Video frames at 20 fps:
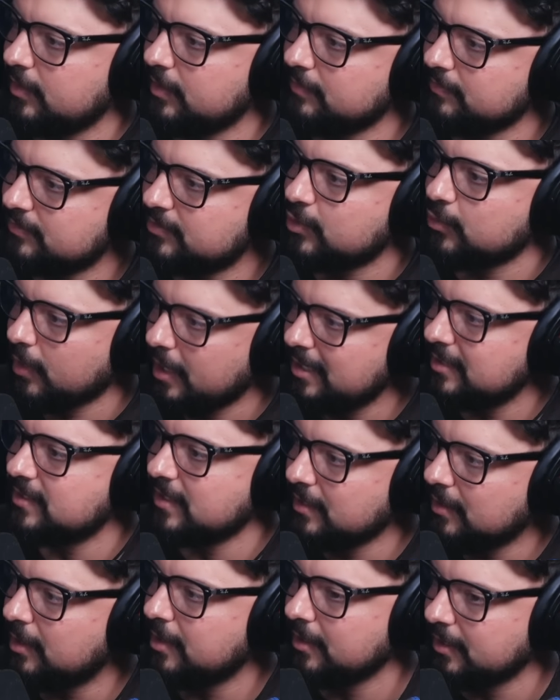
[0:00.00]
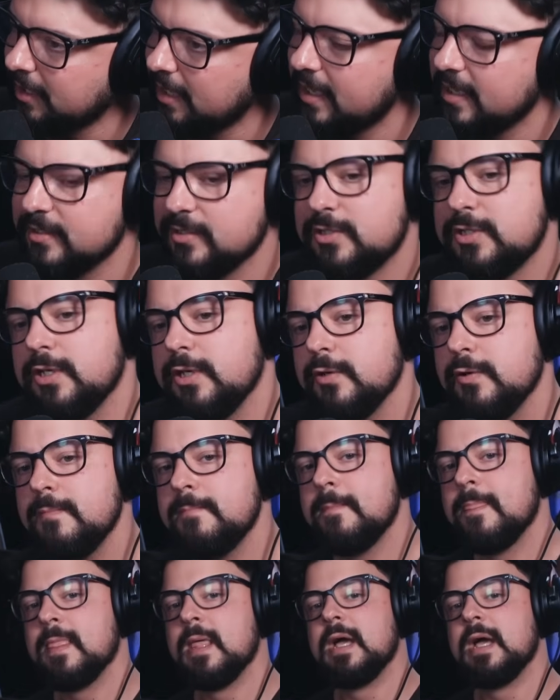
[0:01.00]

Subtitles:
a crazy hard edge to you.